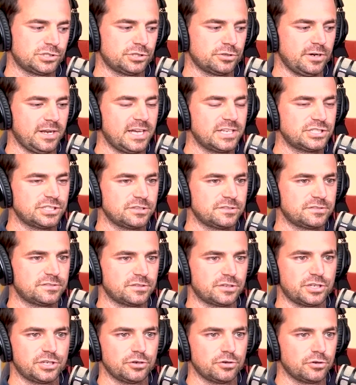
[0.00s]
your edges
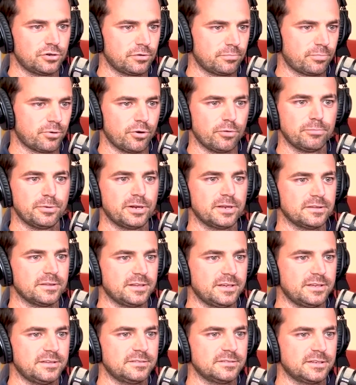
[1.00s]
secured
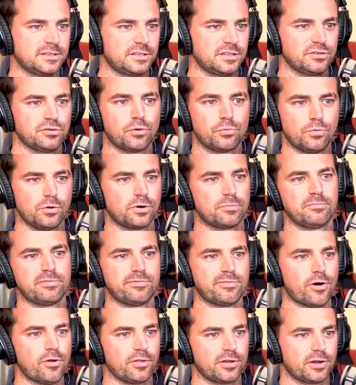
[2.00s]
appropriately. Like you don't want them
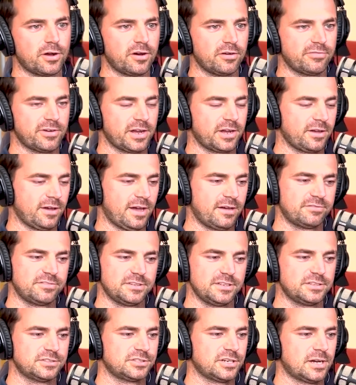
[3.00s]
falling off. I've
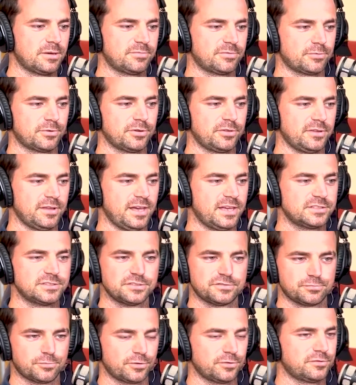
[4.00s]
seen jobs where the
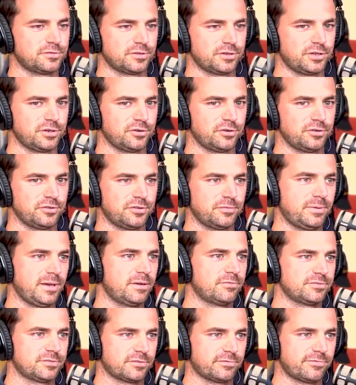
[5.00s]
edges weren't secured, the
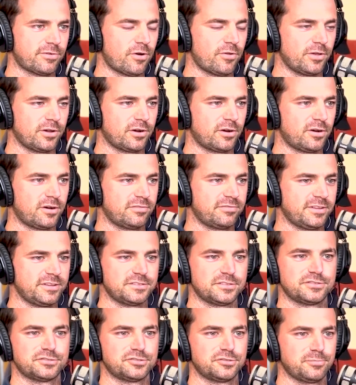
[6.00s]
pavers are falling off. That's
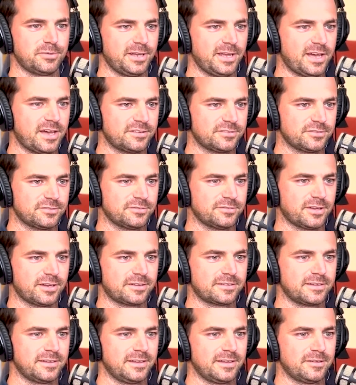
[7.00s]
a tripping hazard. But
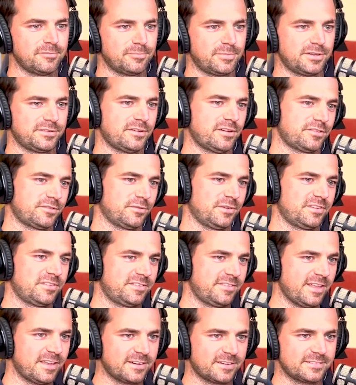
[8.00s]
it's also
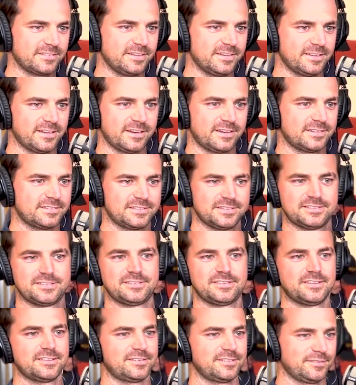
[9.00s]
aesthetically, like it just
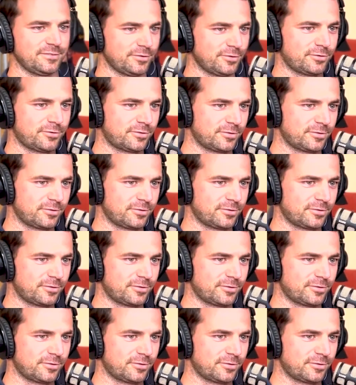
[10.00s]
doesn't look